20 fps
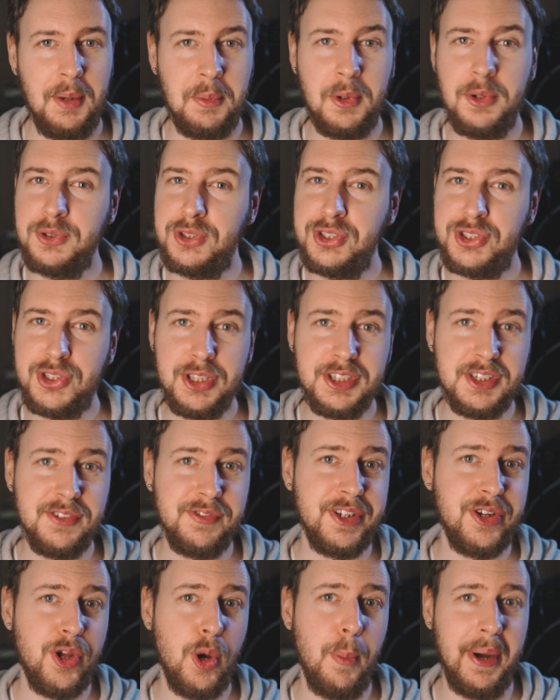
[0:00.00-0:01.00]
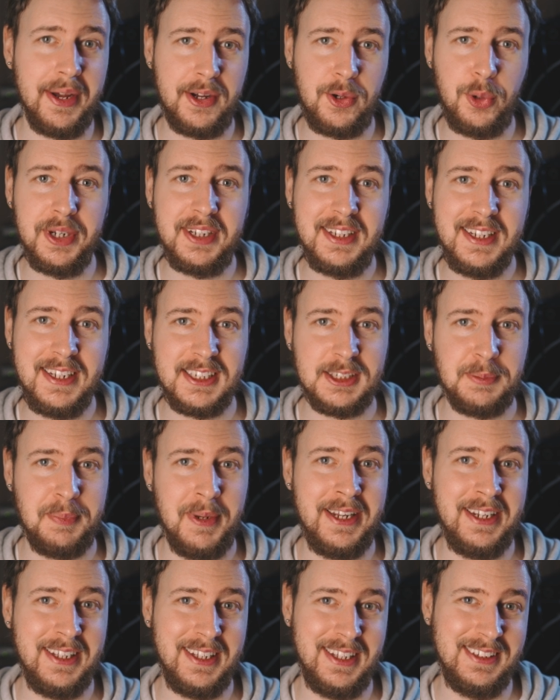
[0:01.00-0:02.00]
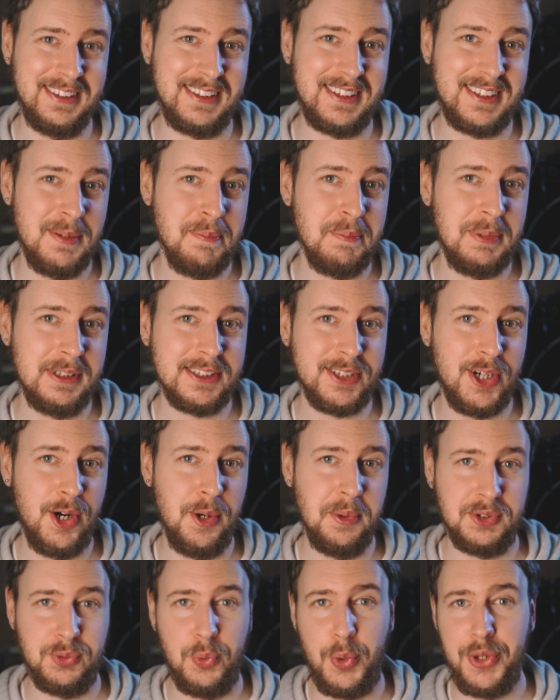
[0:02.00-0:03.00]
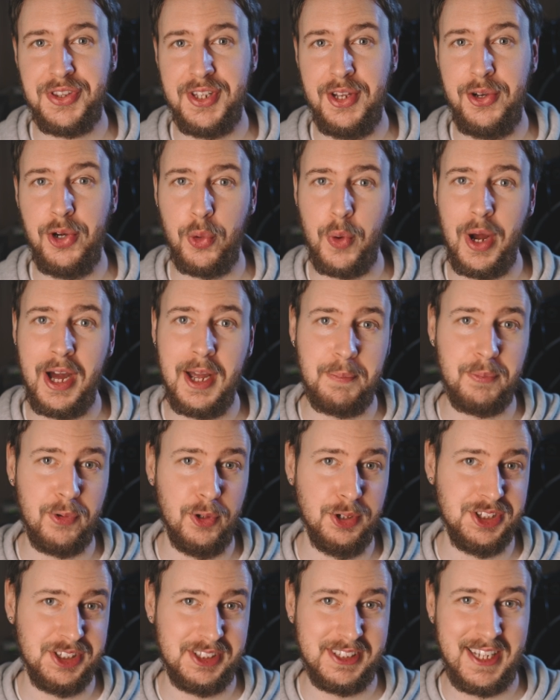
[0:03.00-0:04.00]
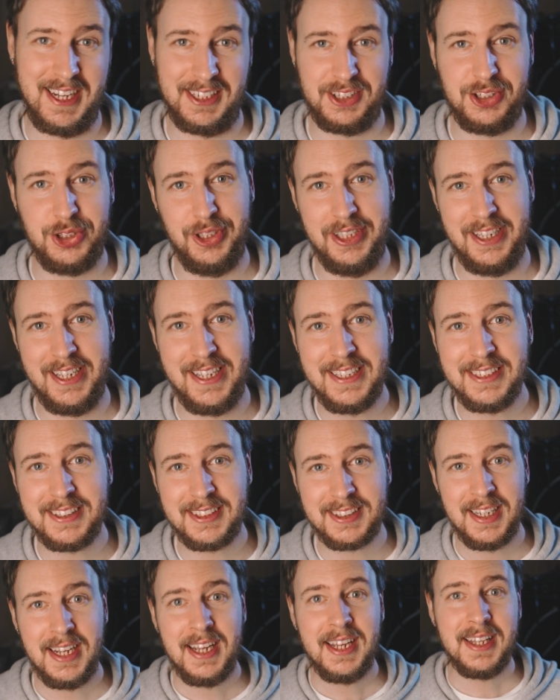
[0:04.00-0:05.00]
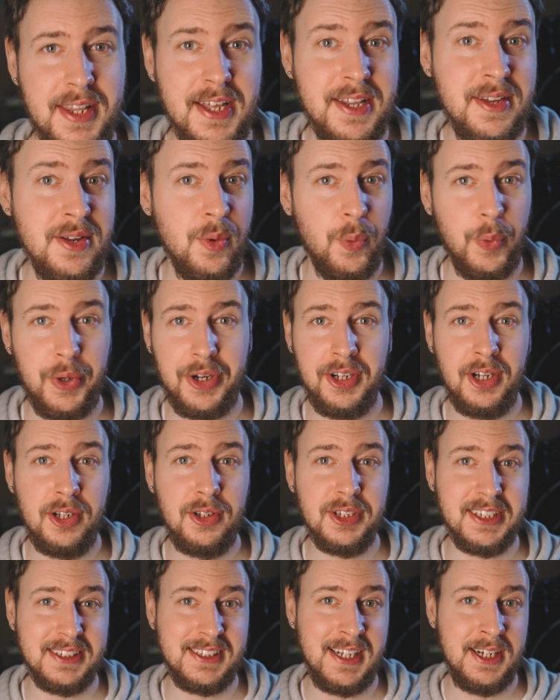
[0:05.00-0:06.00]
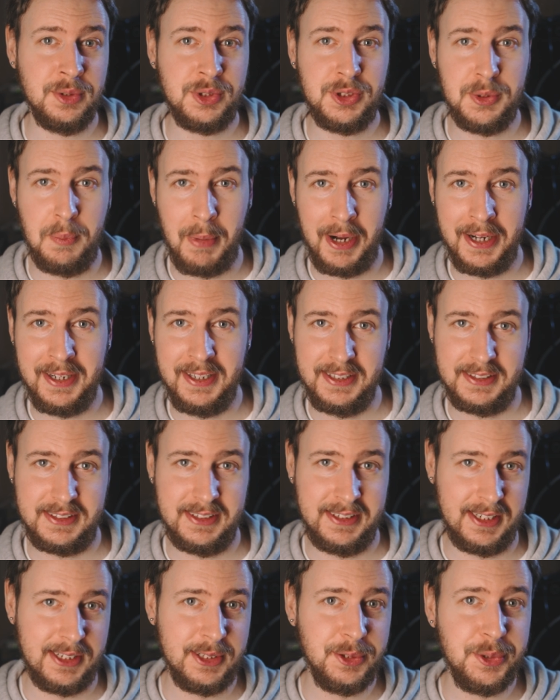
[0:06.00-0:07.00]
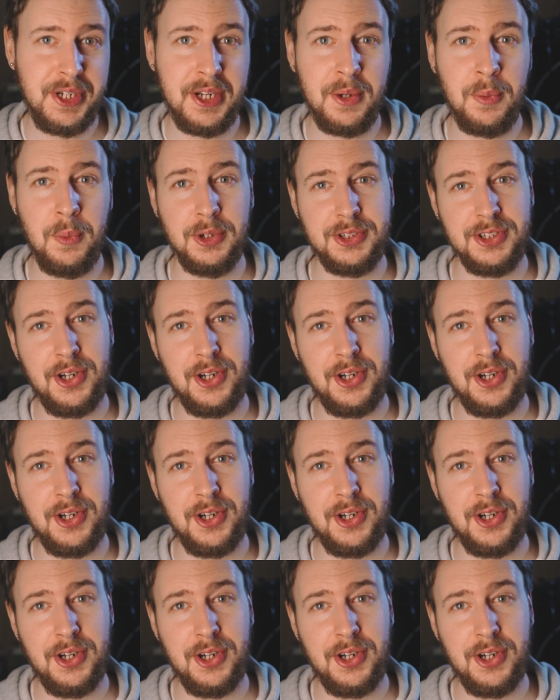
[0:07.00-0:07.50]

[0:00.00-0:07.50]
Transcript: I'm going to start the video by quickly explaining in simple terms what the Neurai project actually is. Then we're gonna look at how to mine it, including what